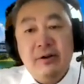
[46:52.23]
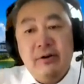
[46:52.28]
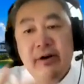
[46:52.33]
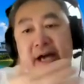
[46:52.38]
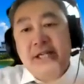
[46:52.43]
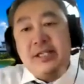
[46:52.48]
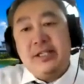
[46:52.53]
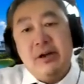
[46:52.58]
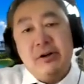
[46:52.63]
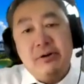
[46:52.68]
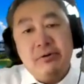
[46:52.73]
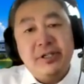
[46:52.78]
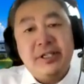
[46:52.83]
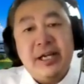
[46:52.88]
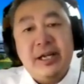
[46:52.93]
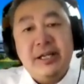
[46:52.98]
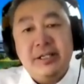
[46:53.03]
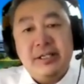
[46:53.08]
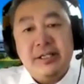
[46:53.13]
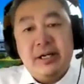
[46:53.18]
external
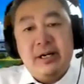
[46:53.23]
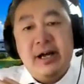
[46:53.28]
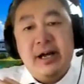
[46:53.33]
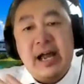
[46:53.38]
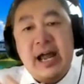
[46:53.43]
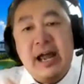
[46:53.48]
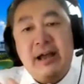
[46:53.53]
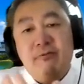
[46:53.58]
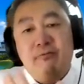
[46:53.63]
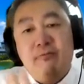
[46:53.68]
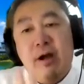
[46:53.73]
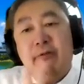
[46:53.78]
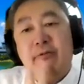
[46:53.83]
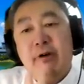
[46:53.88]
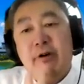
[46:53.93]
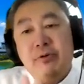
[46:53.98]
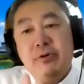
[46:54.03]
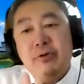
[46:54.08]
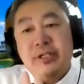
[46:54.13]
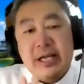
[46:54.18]
sensor and
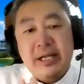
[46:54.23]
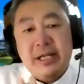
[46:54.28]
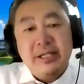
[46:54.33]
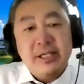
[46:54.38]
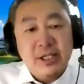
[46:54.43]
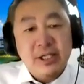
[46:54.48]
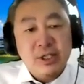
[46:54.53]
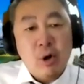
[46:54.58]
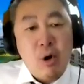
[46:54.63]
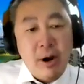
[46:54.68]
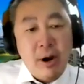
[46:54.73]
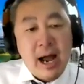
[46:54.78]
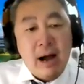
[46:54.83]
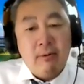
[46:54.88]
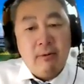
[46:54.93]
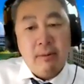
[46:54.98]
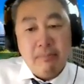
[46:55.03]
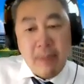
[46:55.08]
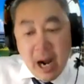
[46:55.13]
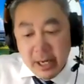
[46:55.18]
wearable sensors on
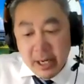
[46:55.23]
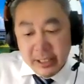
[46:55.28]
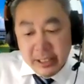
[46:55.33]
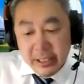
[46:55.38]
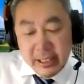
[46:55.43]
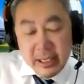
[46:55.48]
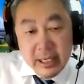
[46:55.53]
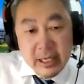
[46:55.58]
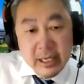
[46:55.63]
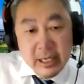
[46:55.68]
our body.